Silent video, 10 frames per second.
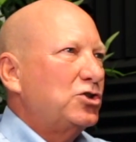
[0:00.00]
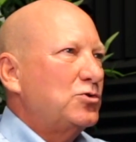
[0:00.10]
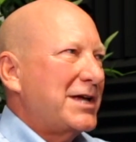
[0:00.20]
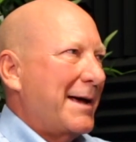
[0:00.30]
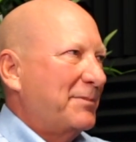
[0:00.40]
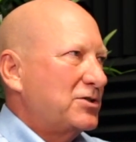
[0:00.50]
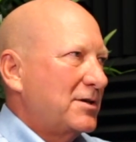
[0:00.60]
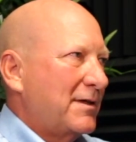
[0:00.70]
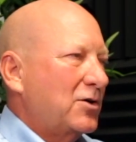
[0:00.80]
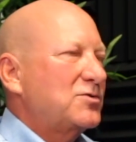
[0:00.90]
You tap into
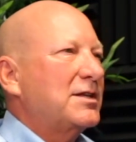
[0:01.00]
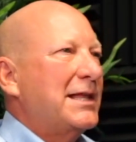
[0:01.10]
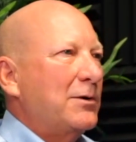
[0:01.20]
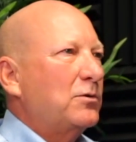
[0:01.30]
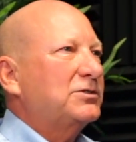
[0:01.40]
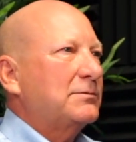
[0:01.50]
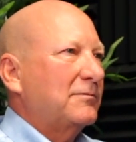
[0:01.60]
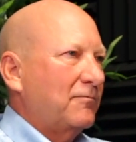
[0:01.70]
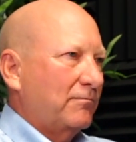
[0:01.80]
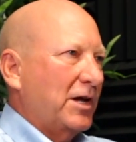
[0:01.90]
those, and they will
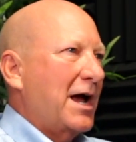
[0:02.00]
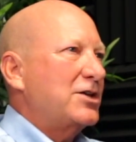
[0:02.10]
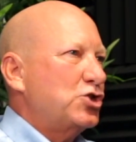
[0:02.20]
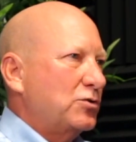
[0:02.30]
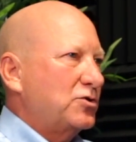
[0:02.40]
guide you